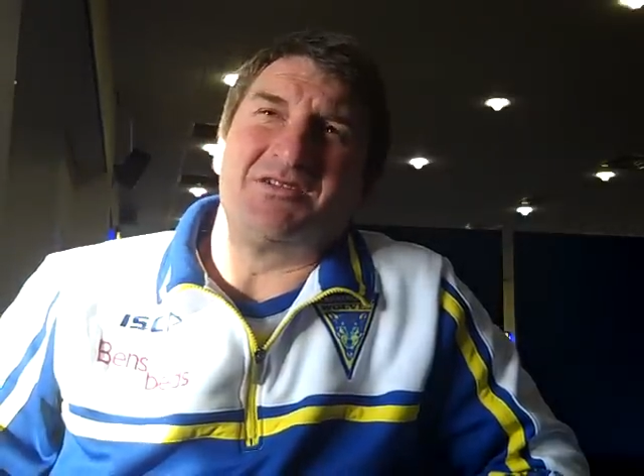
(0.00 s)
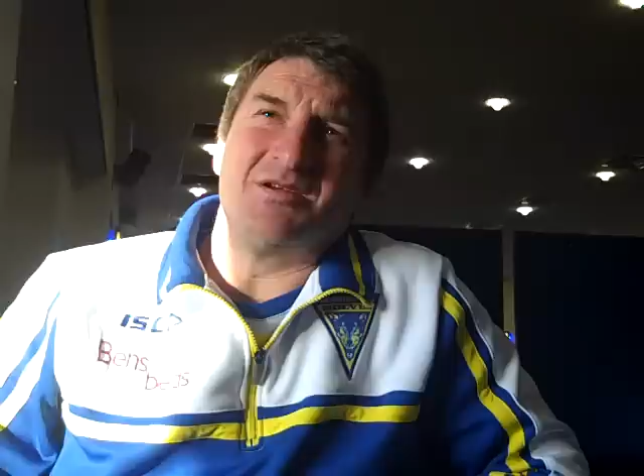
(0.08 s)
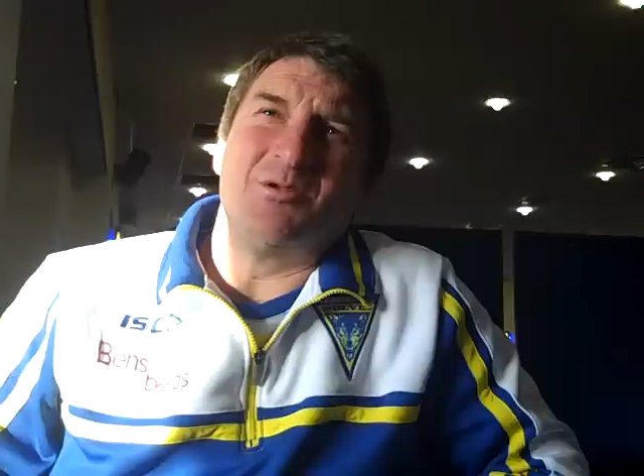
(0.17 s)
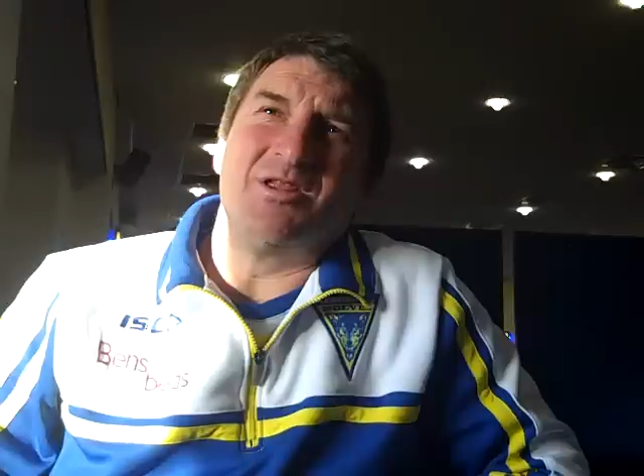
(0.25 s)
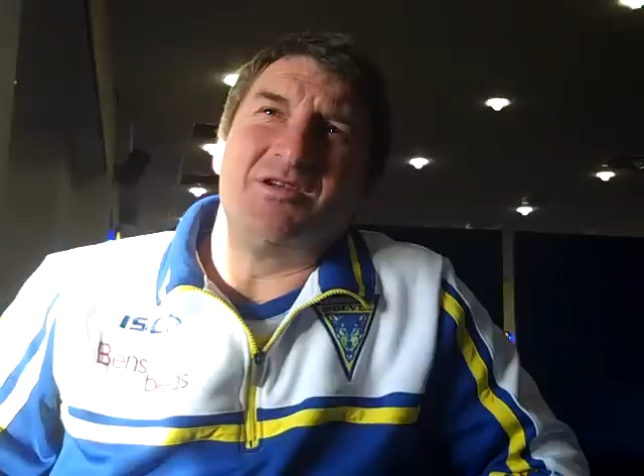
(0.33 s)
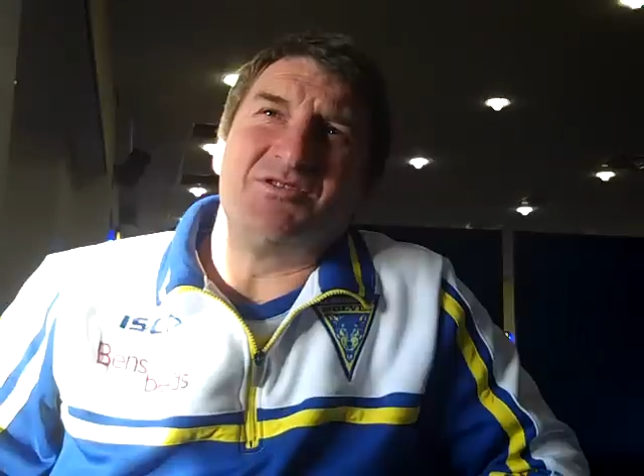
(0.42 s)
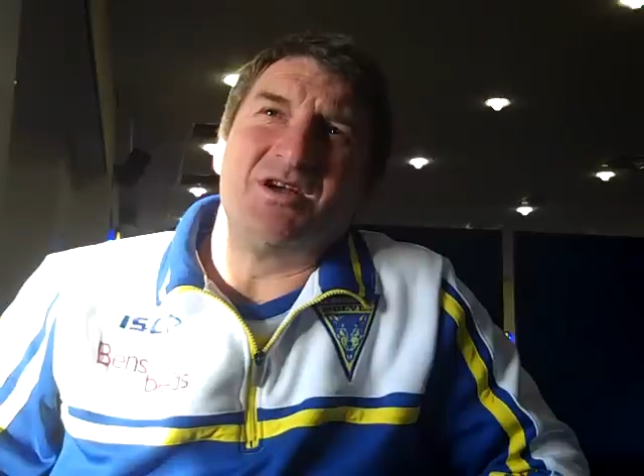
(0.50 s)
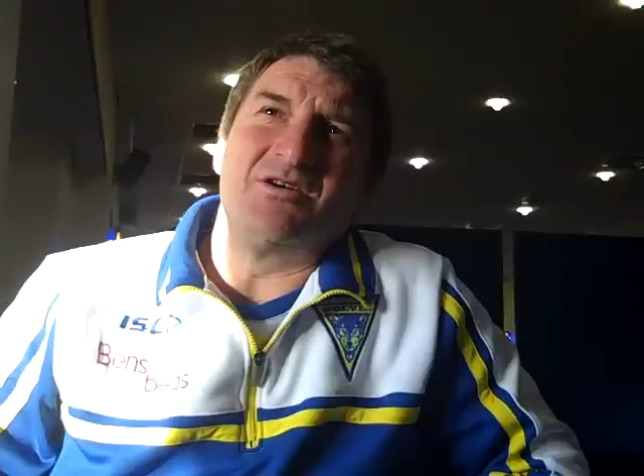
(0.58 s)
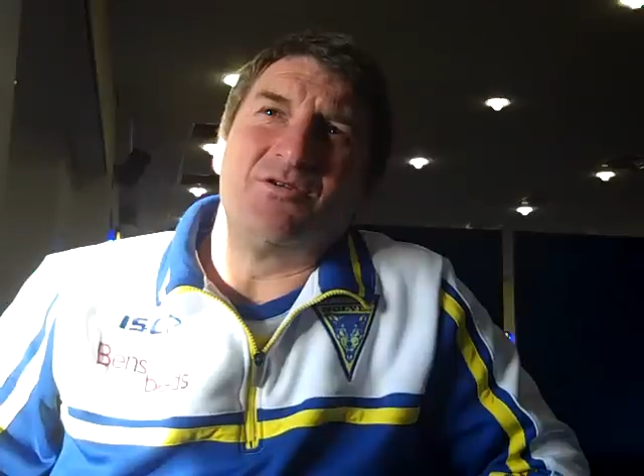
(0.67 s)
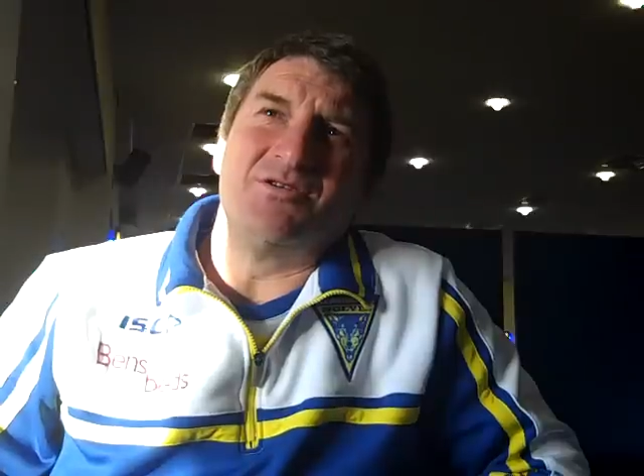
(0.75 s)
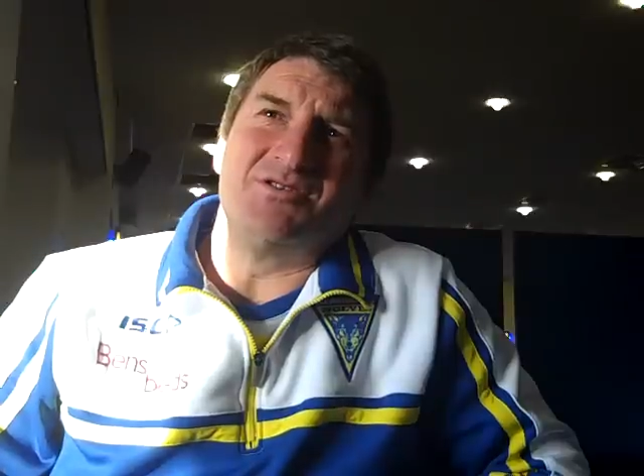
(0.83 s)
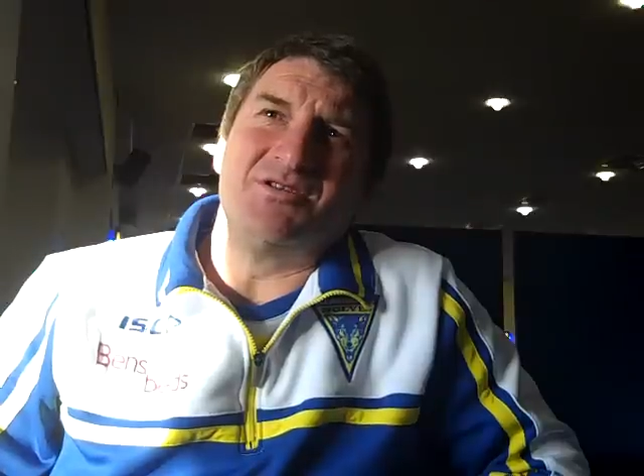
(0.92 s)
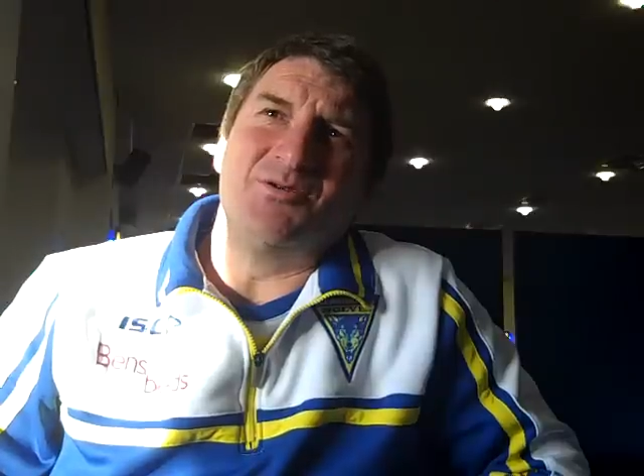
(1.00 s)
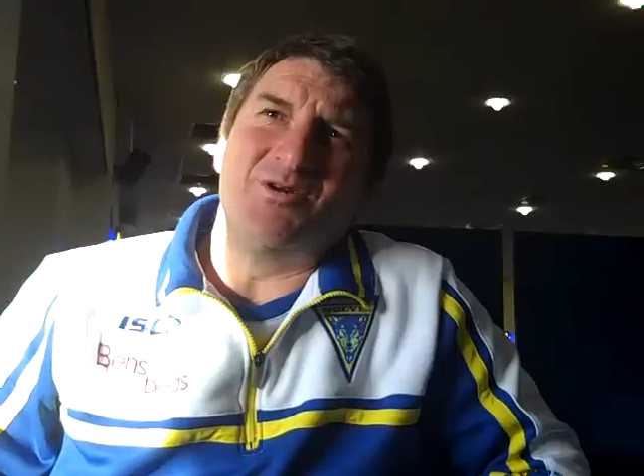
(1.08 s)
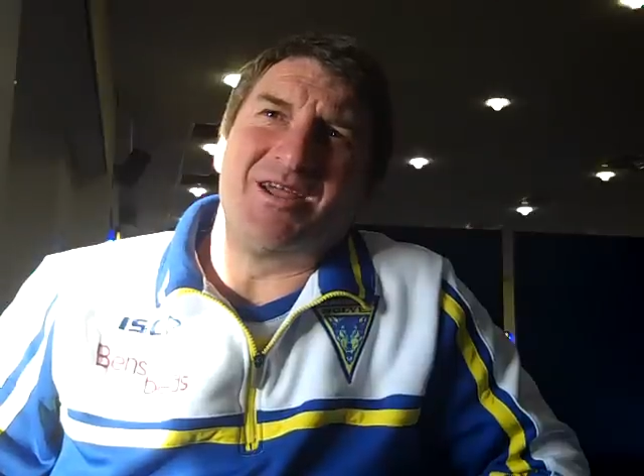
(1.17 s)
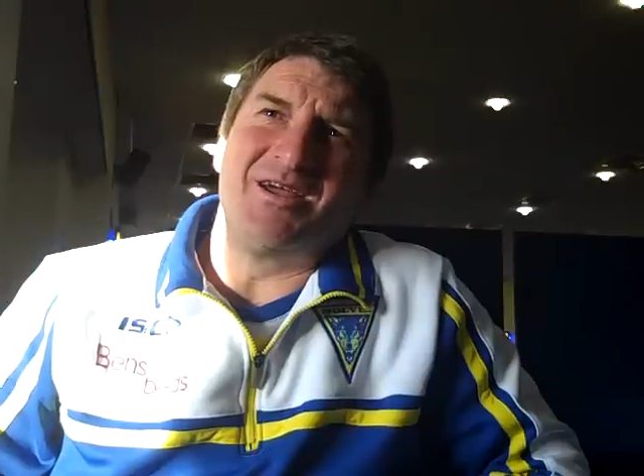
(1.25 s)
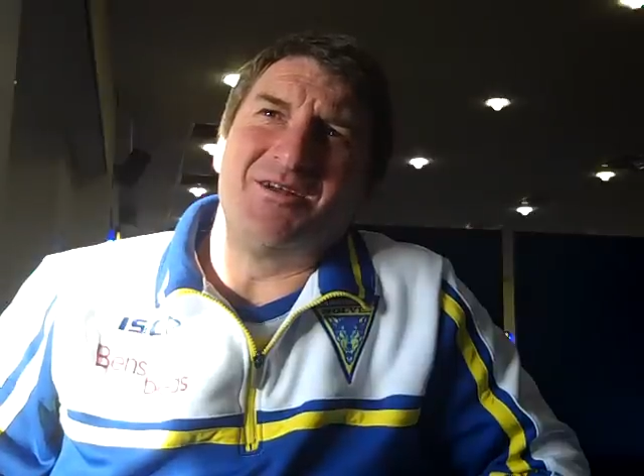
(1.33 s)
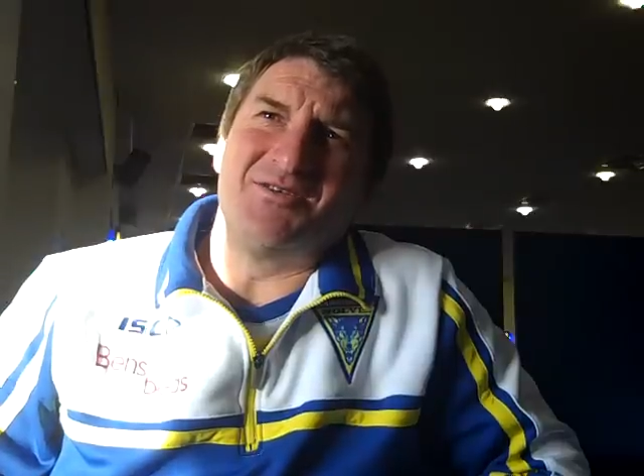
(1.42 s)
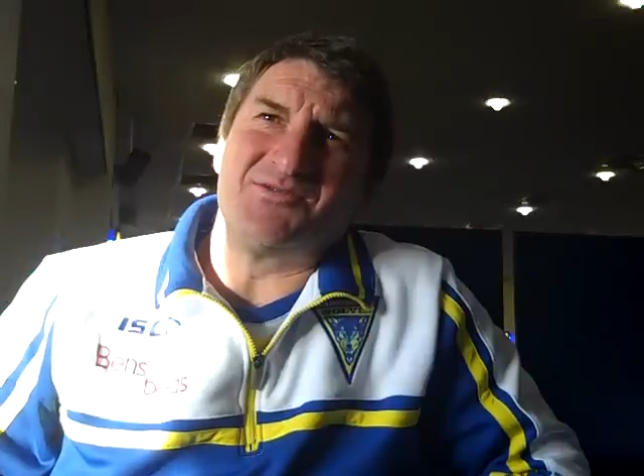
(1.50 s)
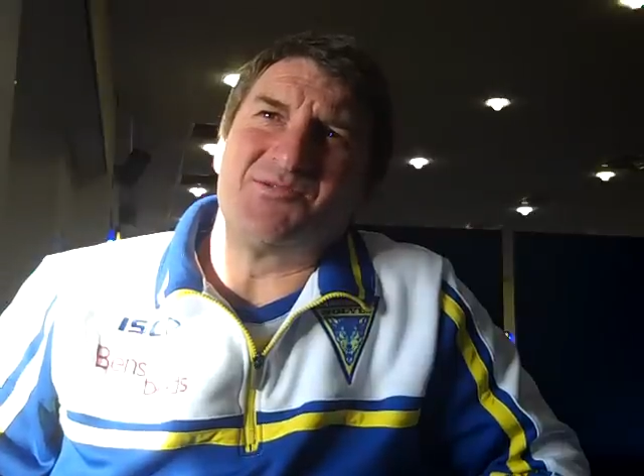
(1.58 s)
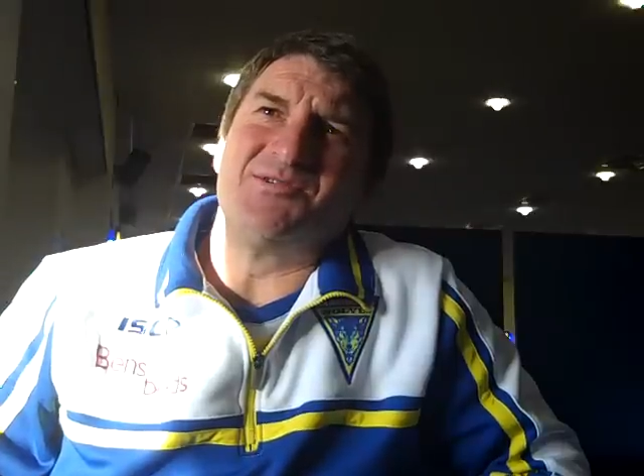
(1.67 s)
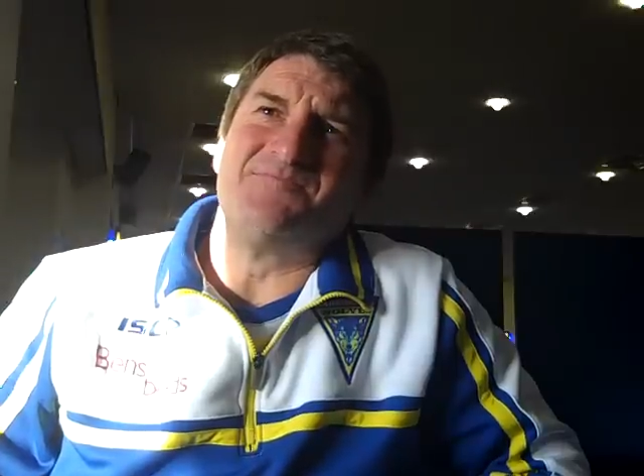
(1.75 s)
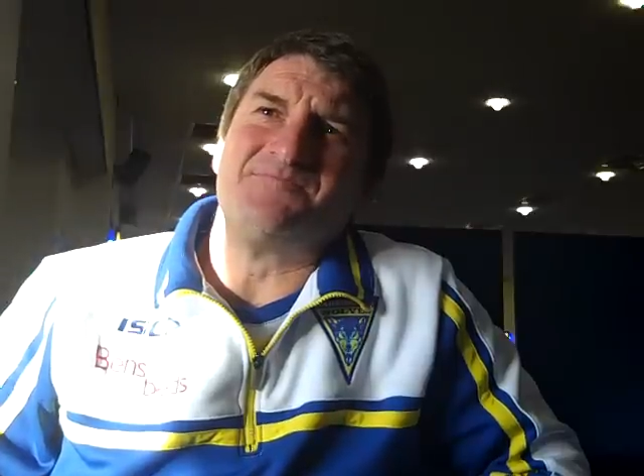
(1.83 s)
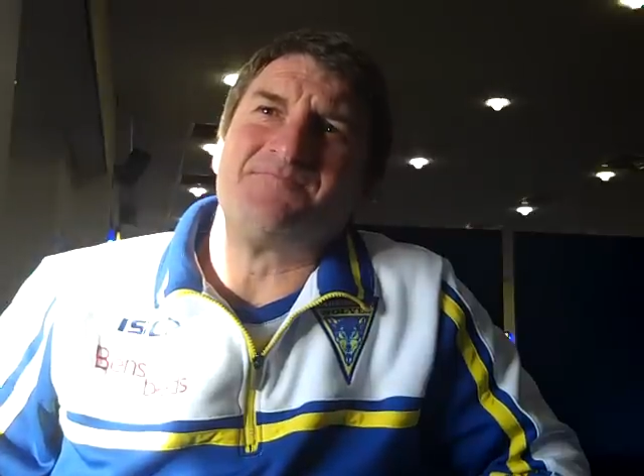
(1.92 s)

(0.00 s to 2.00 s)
some of those young guys into account as well.